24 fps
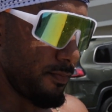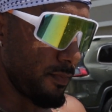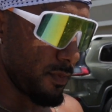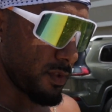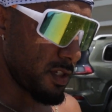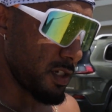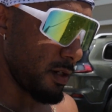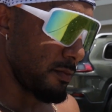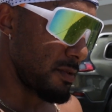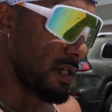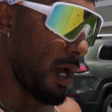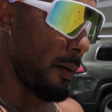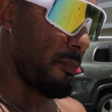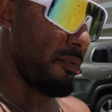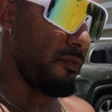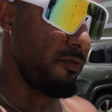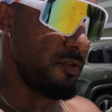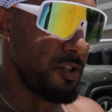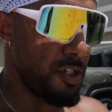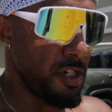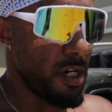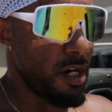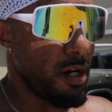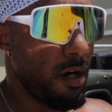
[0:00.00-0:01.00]
some type
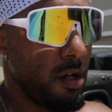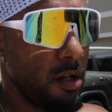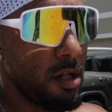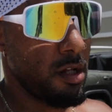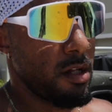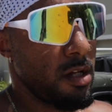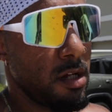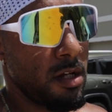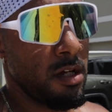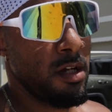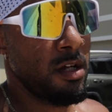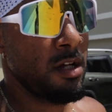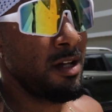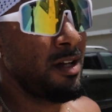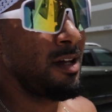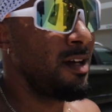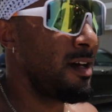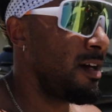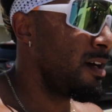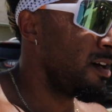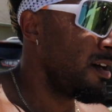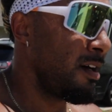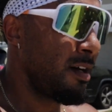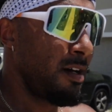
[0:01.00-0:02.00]
of gel,
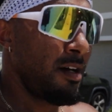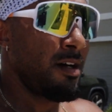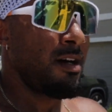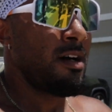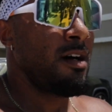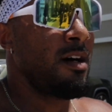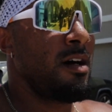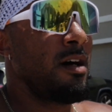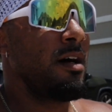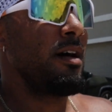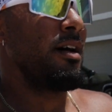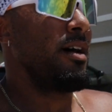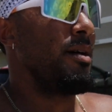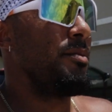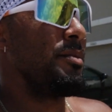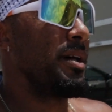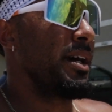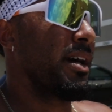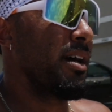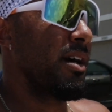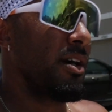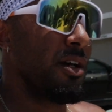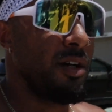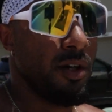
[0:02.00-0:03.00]

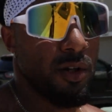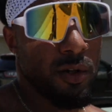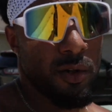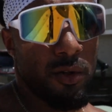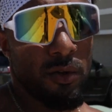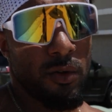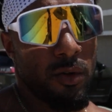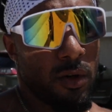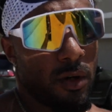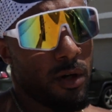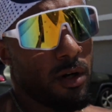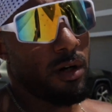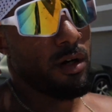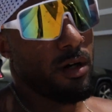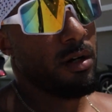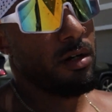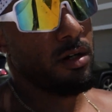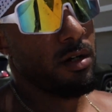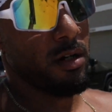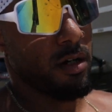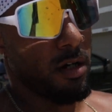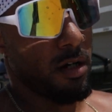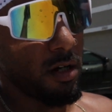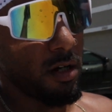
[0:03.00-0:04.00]
like a goo or a